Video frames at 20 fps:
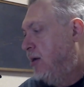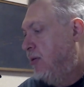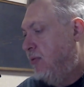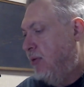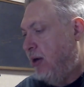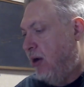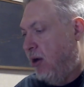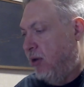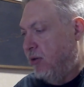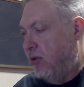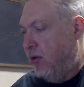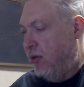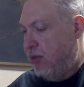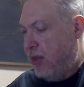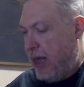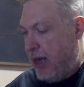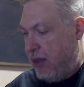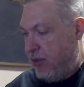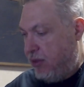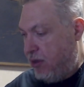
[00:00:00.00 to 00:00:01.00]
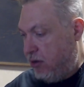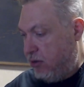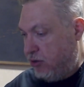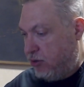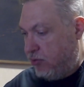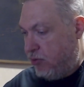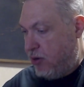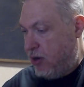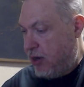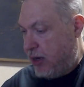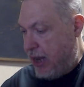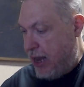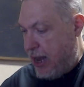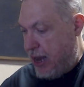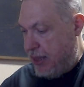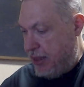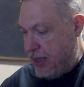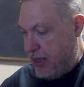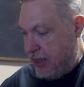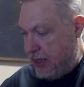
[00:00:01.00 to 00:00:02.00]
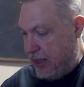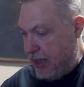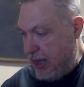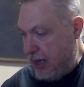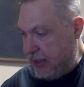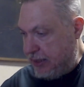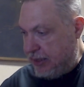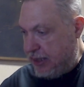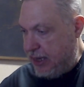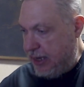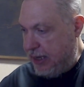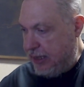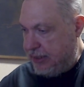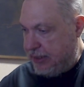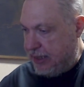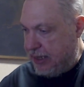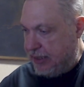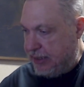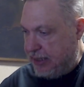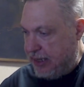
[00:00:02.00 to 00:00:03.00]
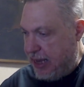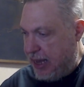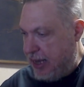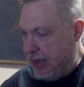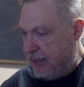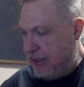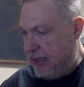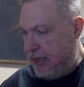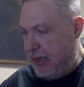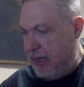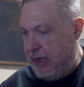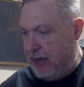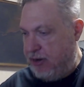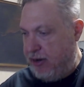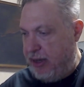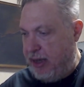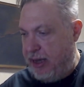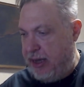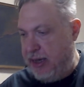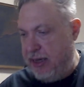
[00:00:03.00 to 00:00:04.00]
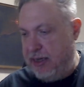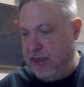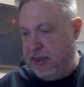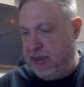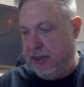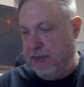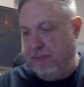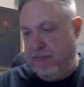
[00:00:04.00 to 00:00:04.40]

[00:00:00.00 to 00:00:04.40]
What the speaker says: We all know how those work. And then the last thing it says it has in here is